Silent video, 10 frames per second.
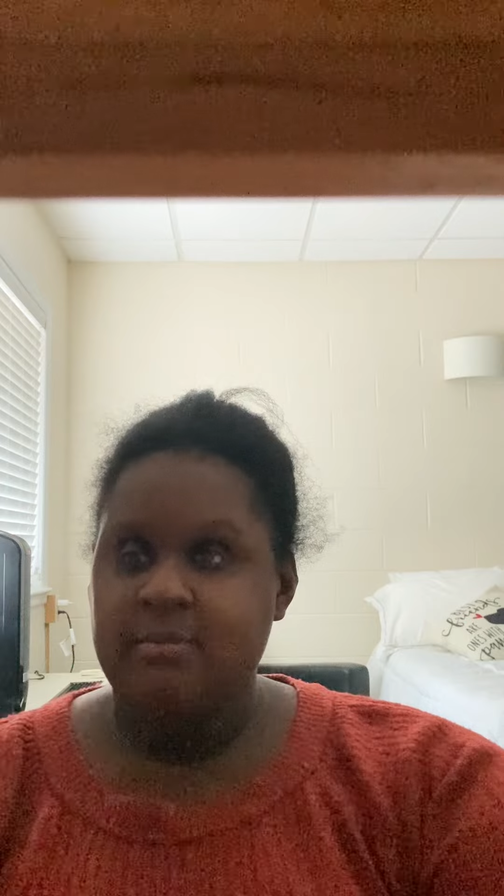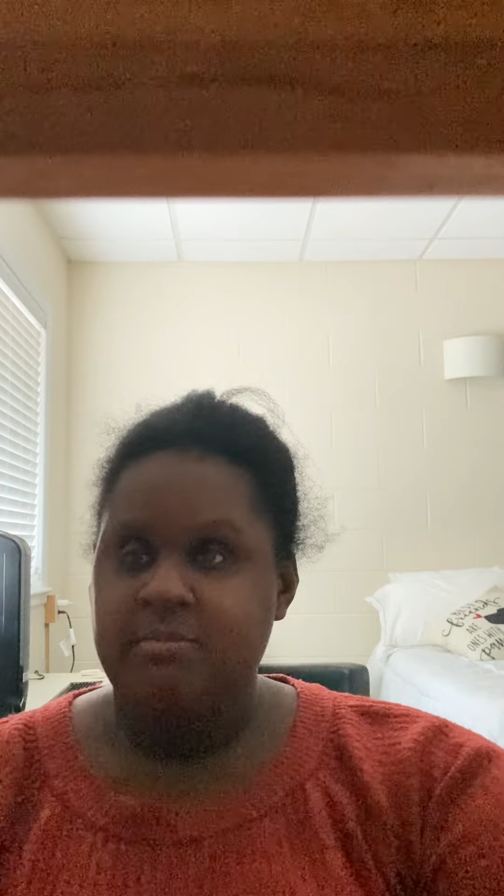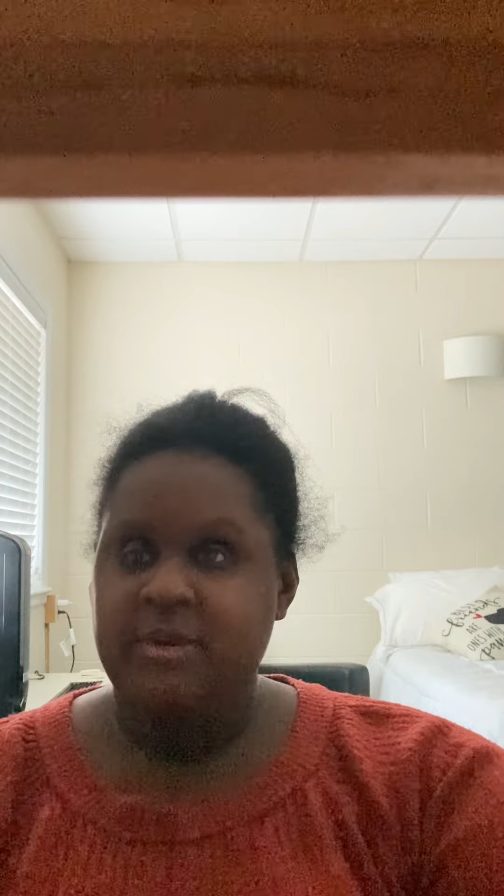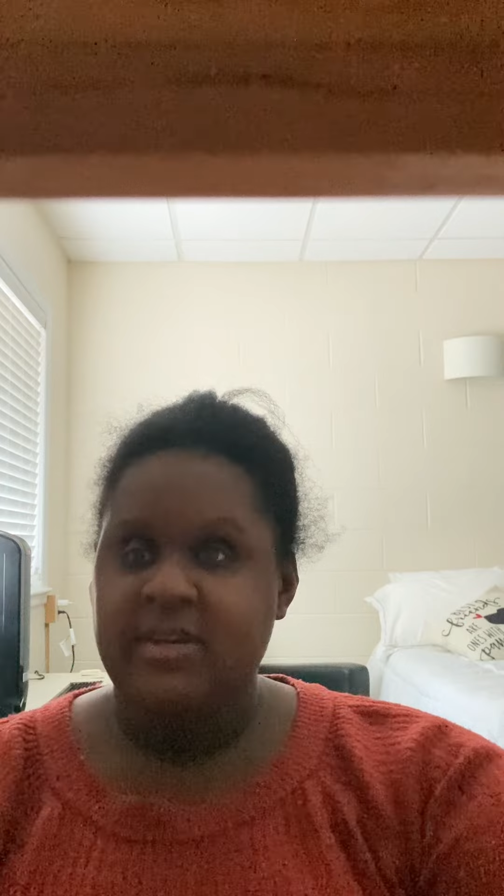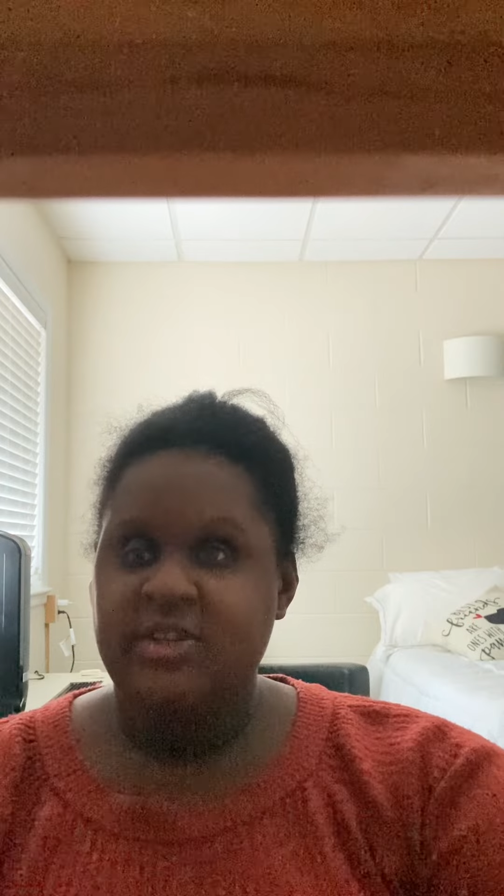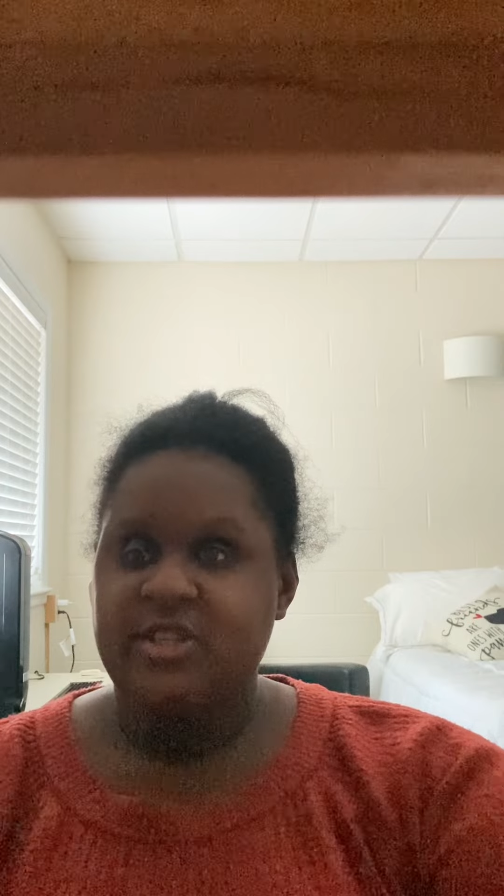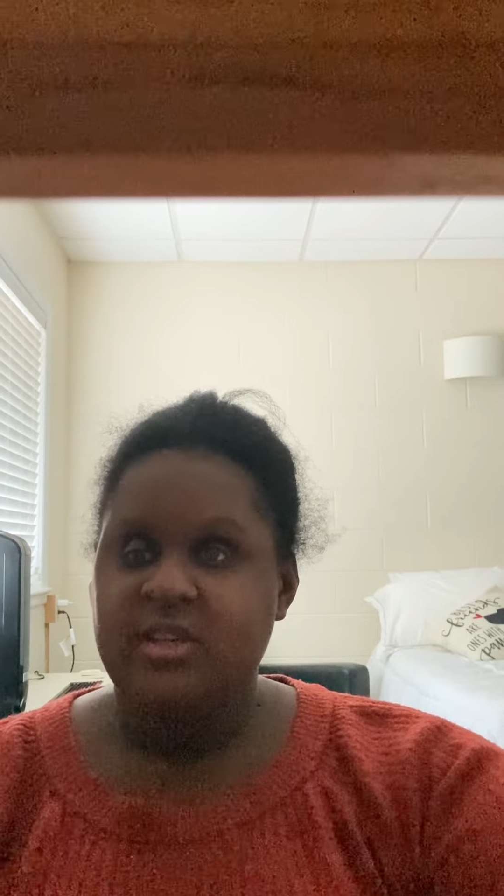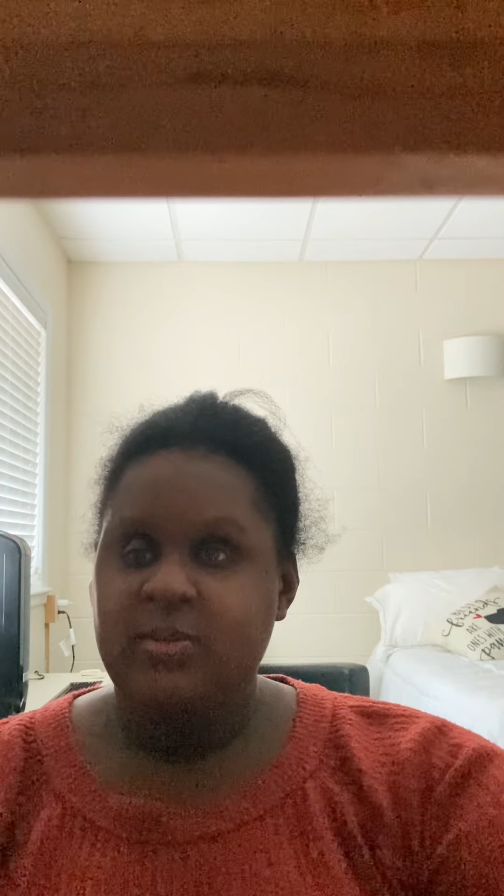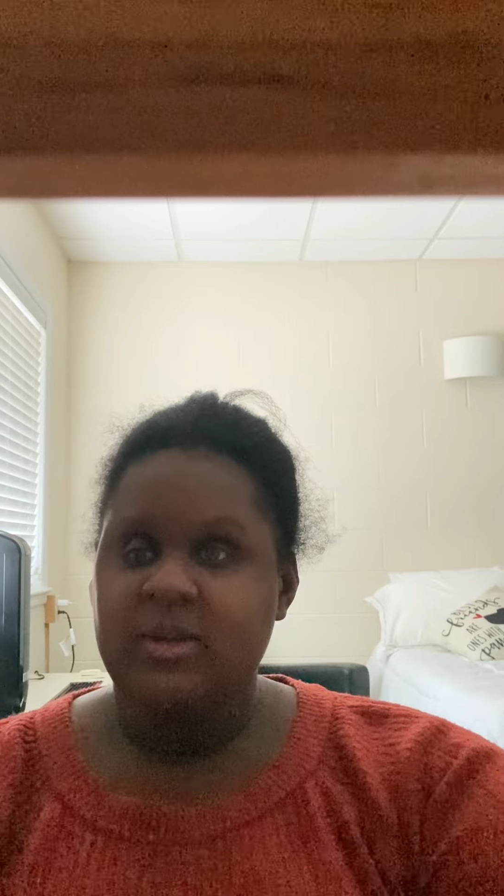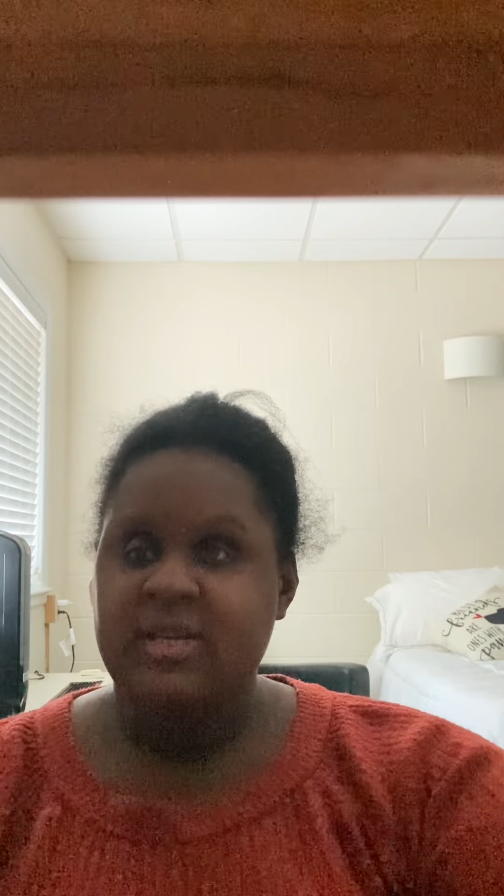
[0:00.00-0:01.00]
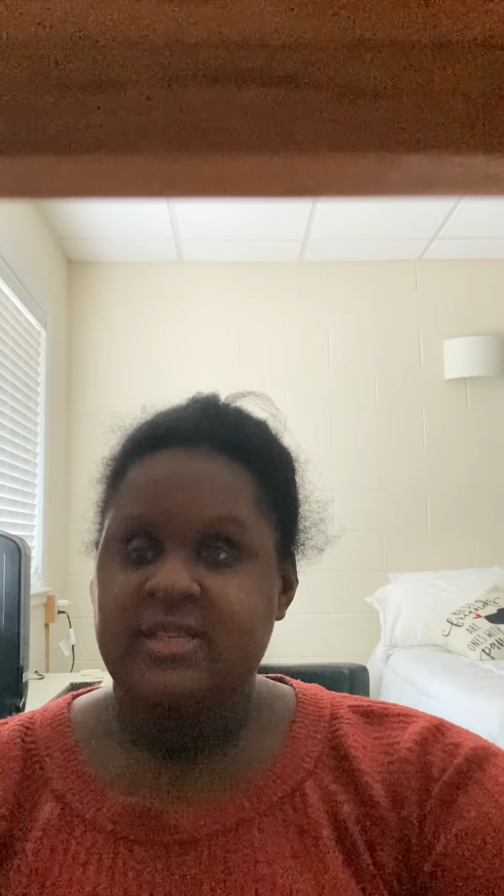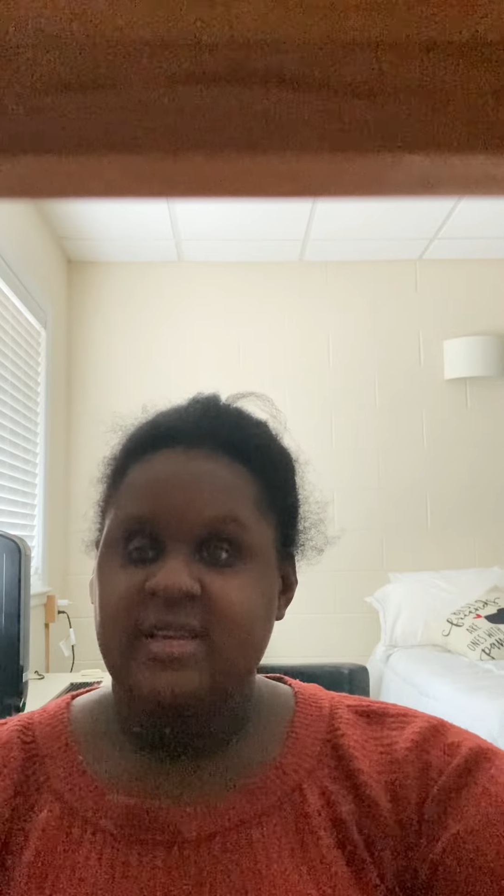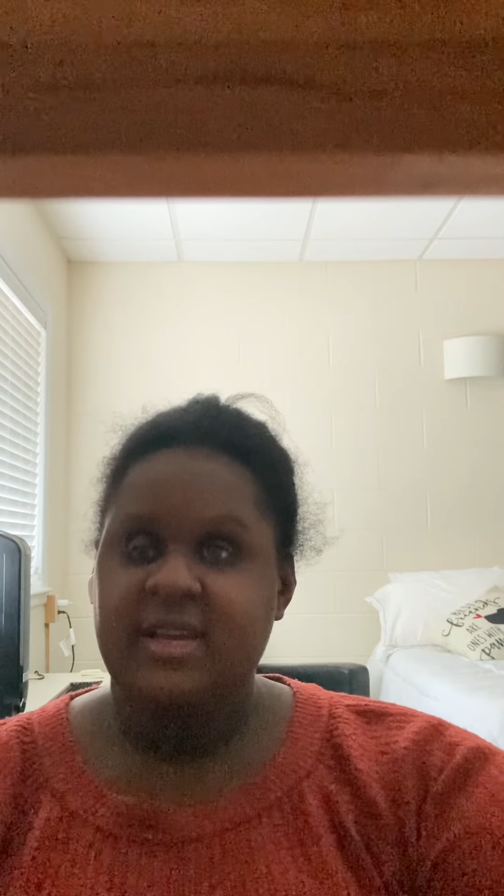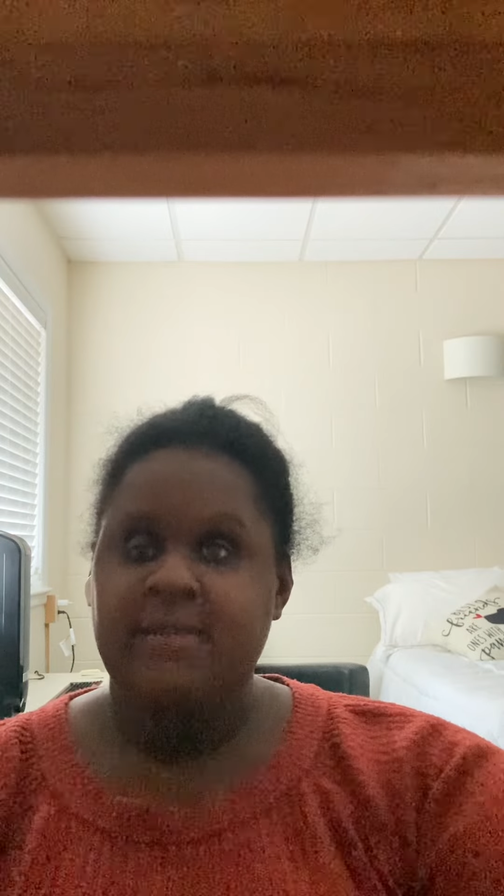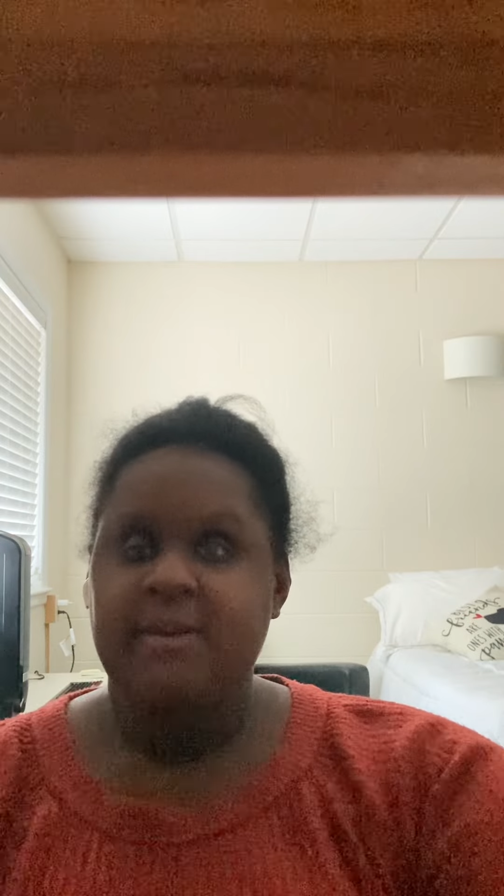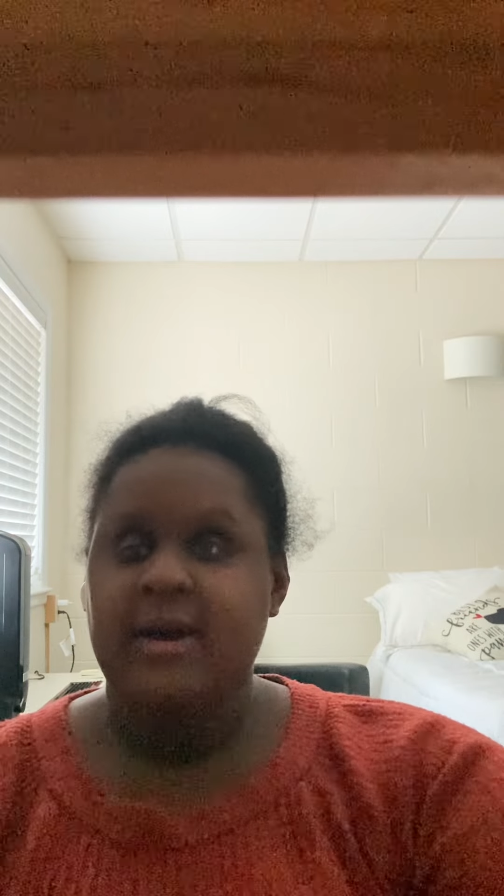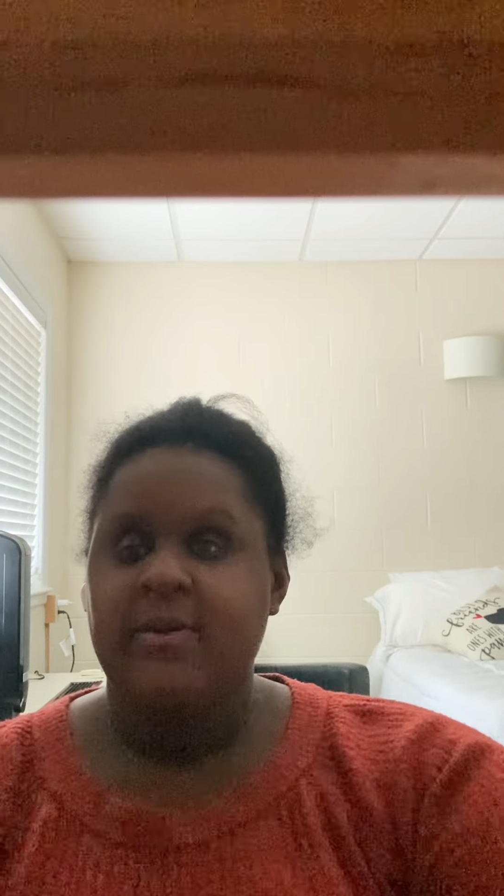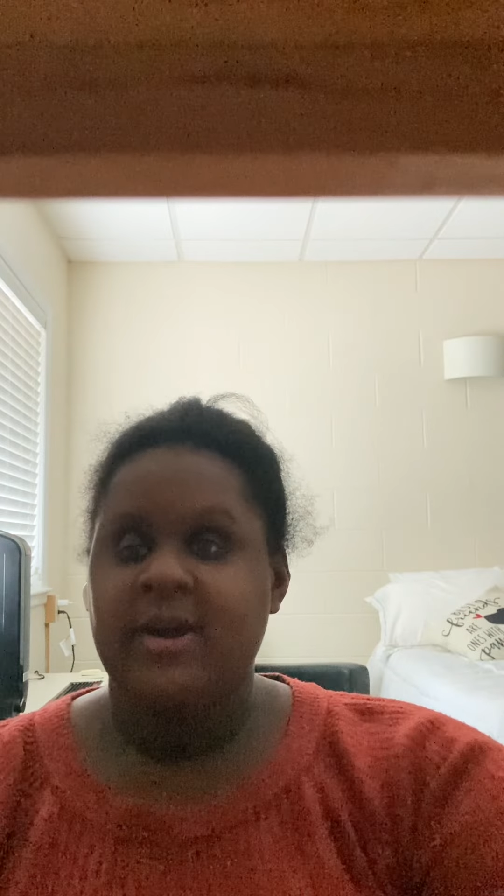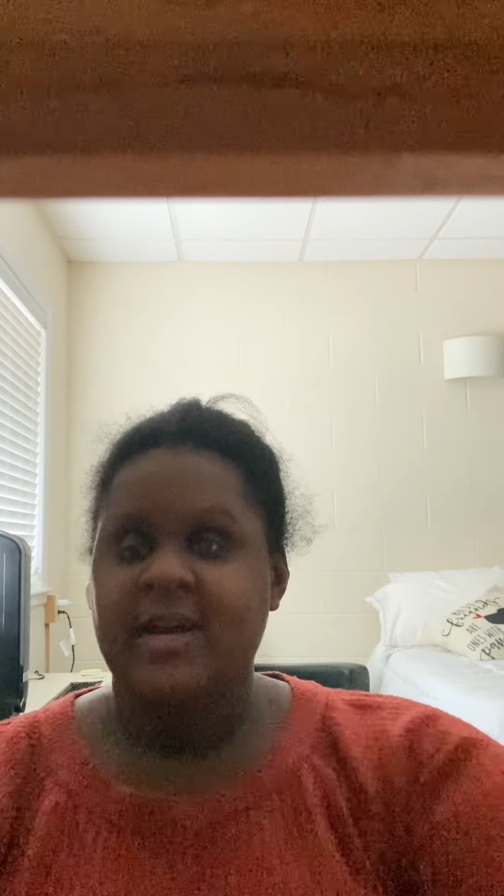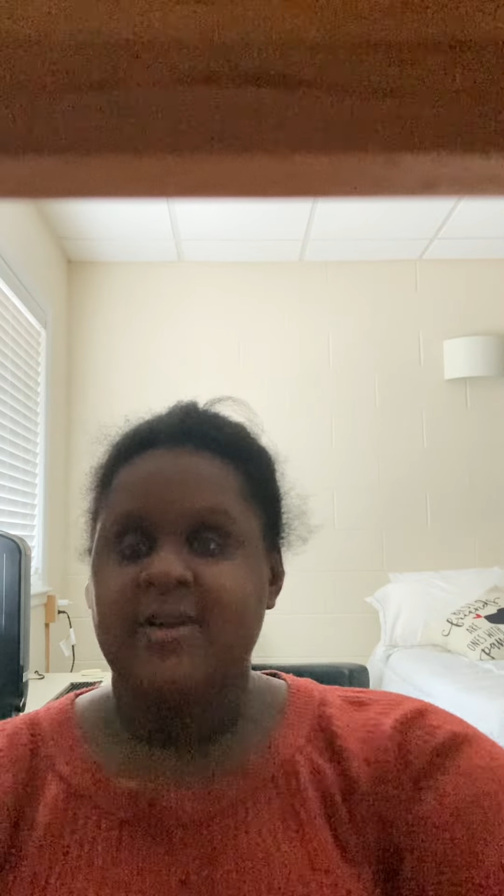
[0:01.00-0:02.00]
But she was a
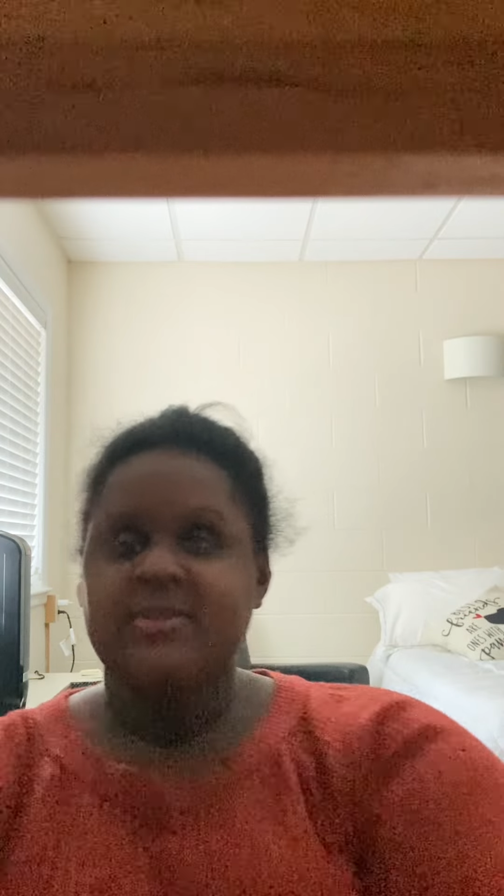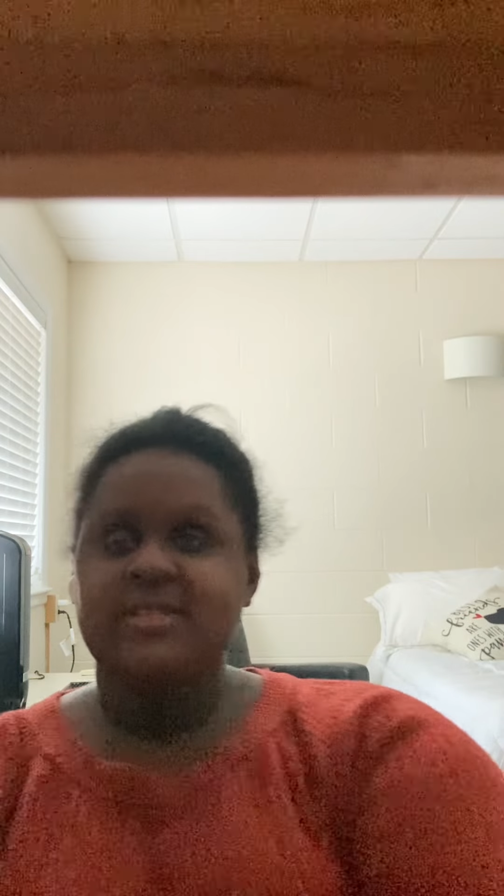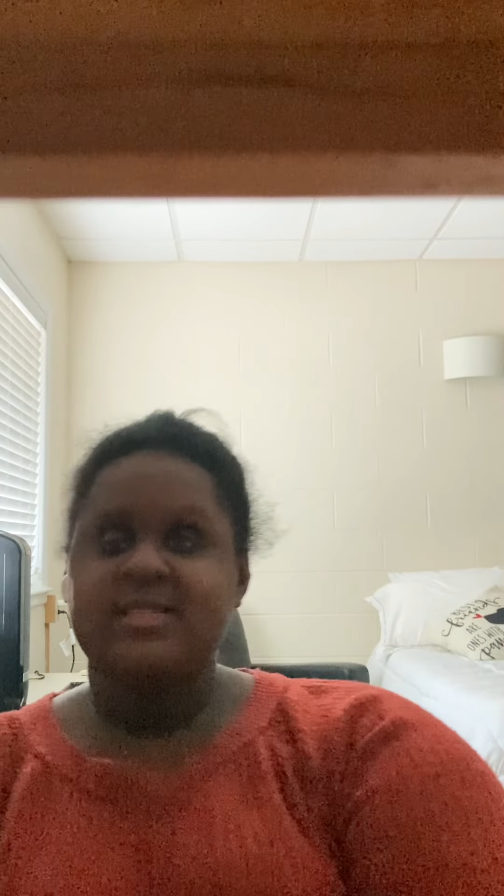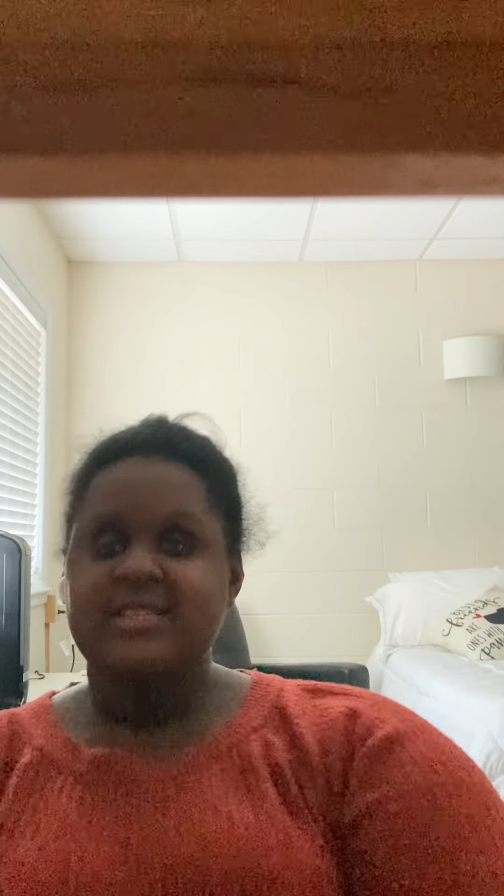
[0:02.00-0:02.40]
powerhouse.